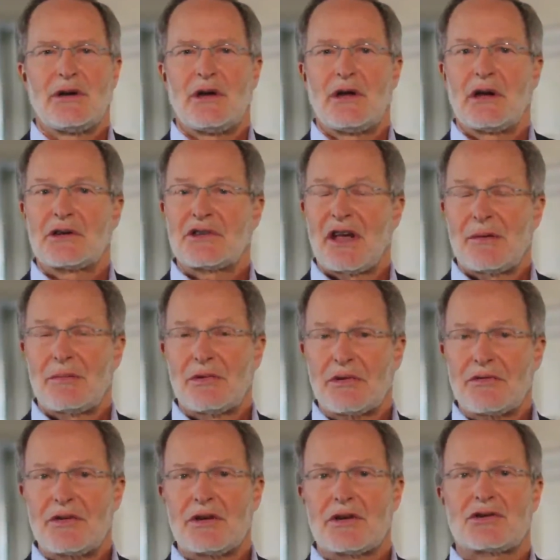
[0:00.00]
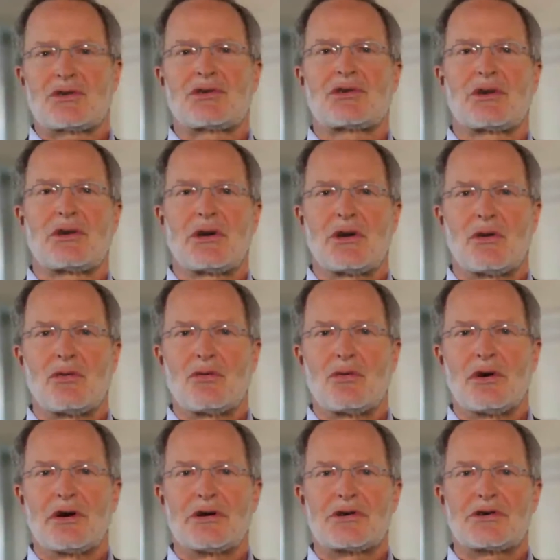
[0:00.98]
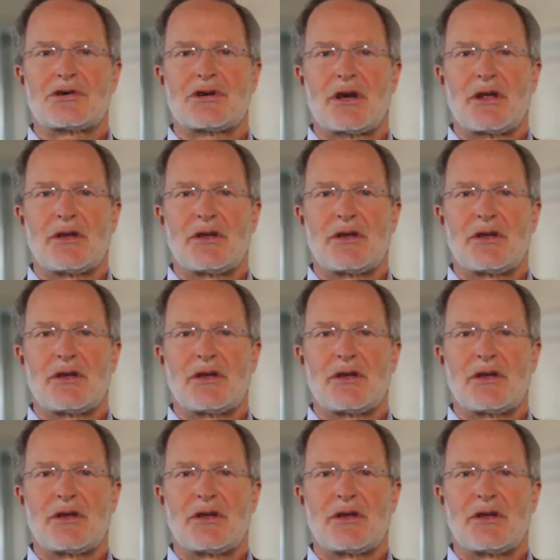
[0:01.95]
An example of this was